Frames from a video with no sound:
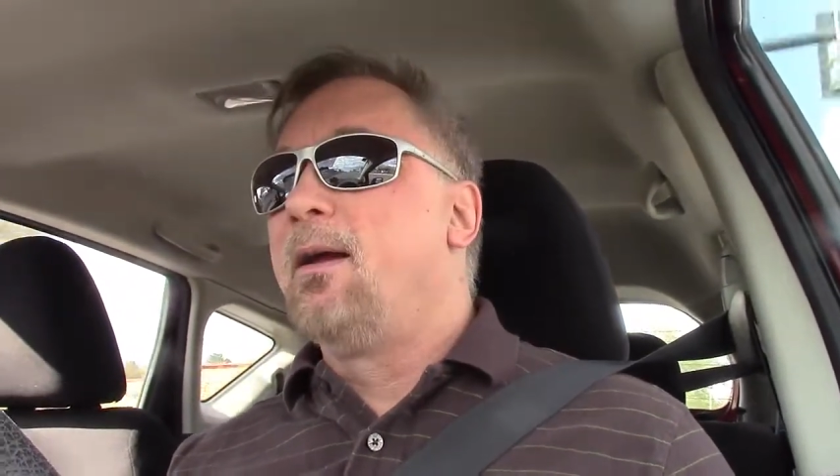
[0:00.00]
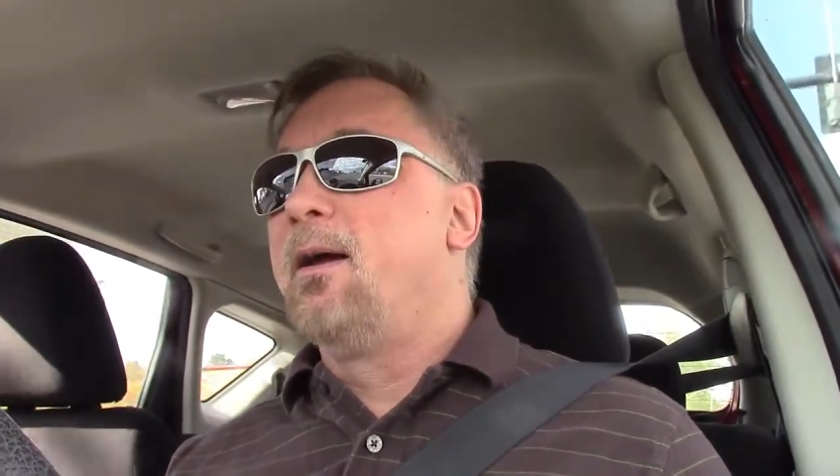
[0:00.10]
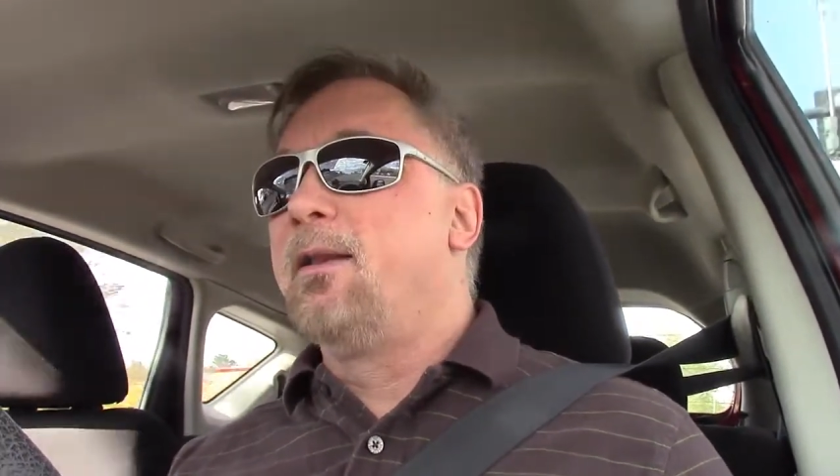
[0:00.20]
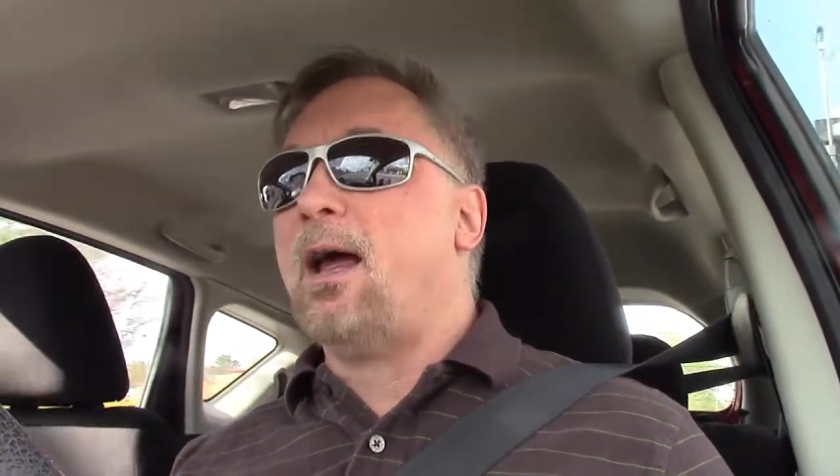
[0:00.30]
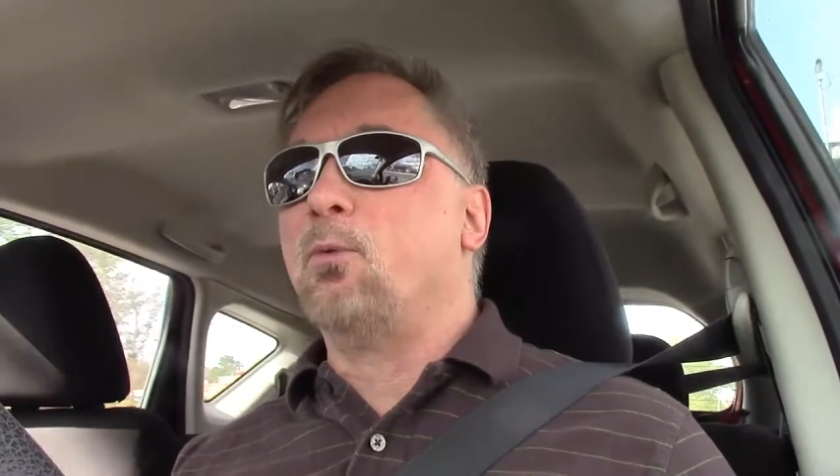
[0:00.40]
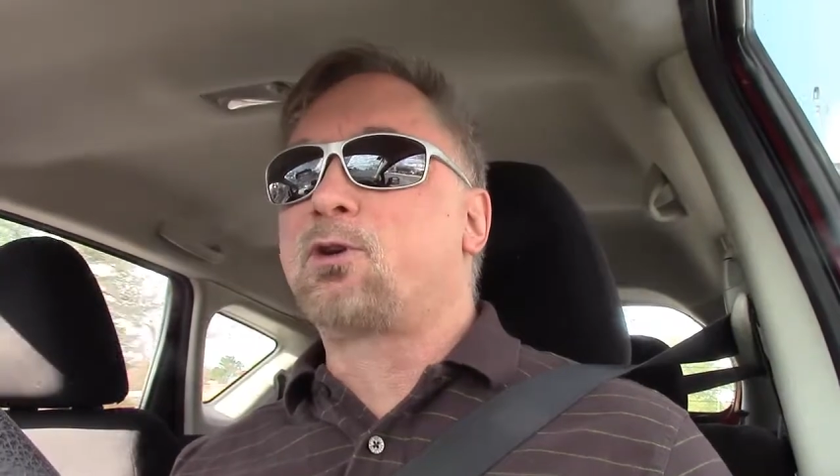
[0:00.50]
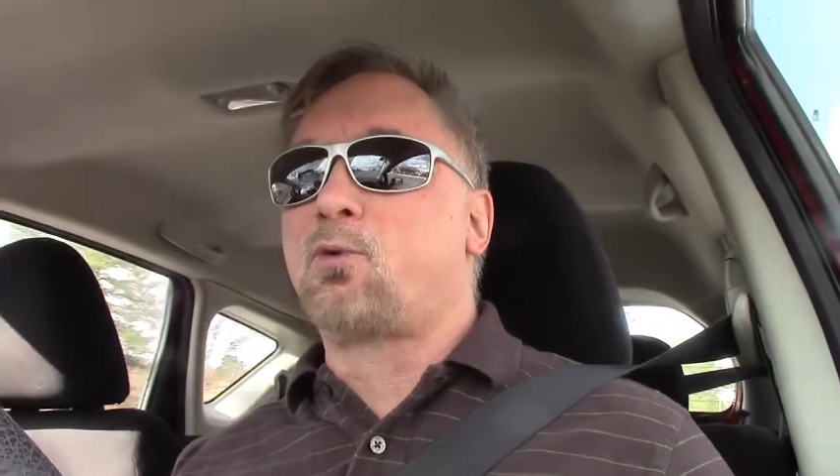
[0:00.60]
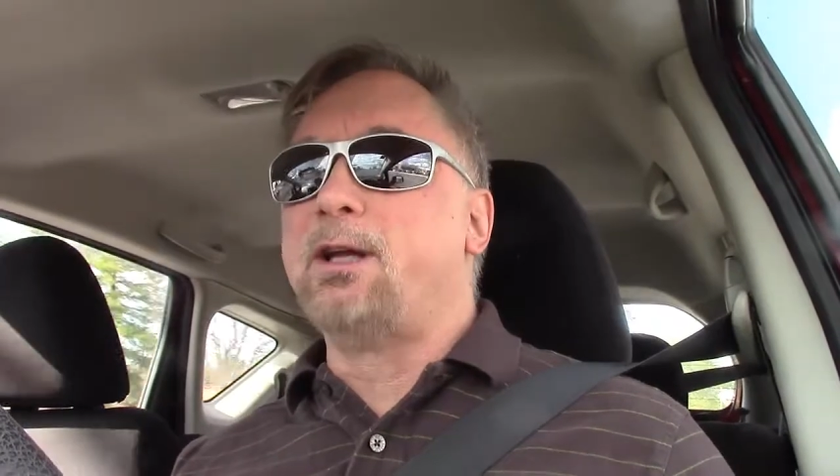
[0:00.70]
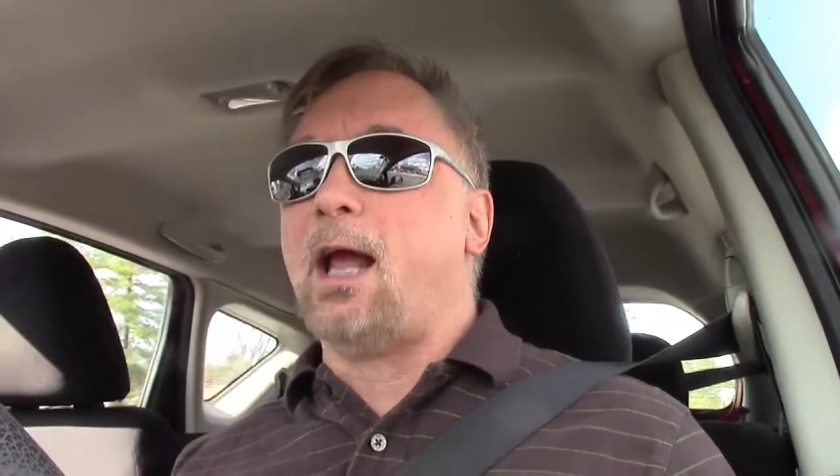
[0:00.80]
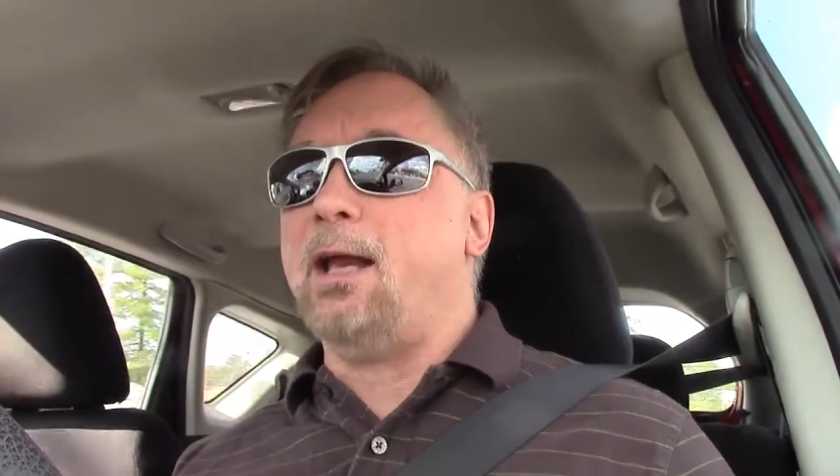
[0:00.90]
that was
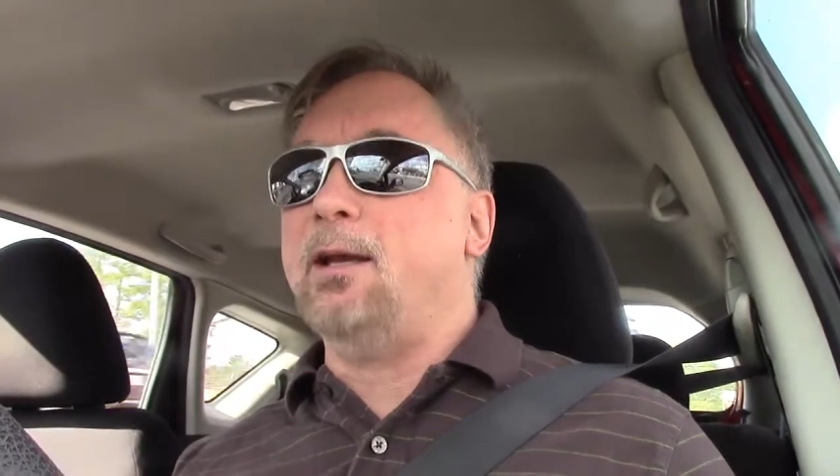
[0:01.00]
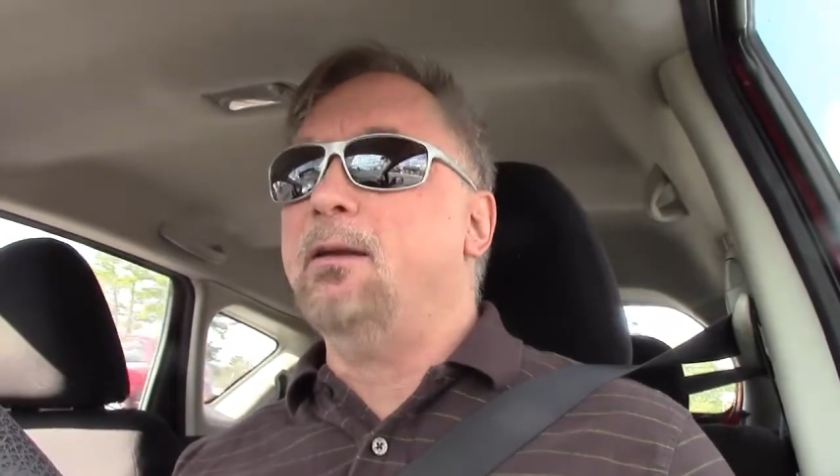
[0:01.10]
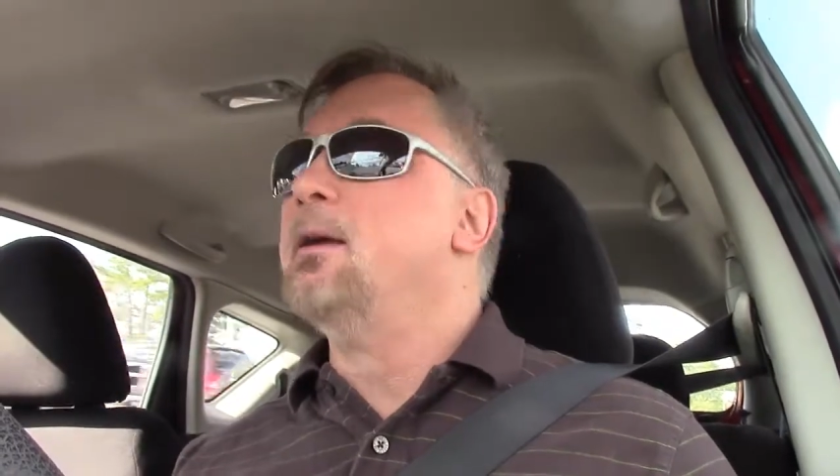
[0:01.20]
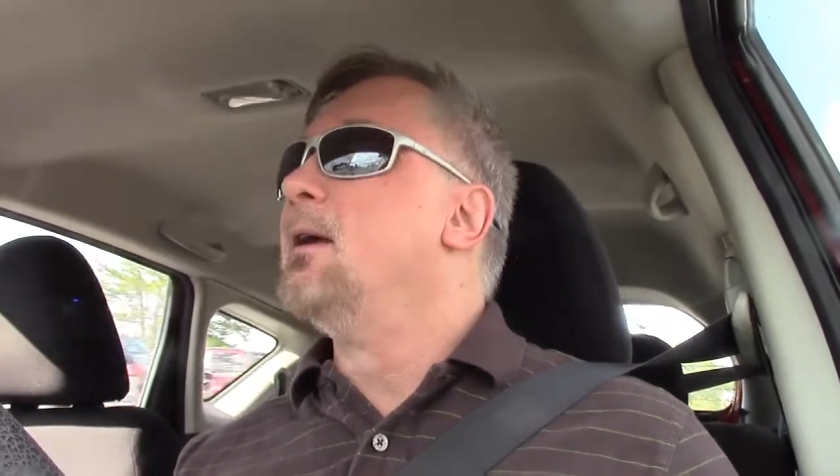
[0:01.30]
created,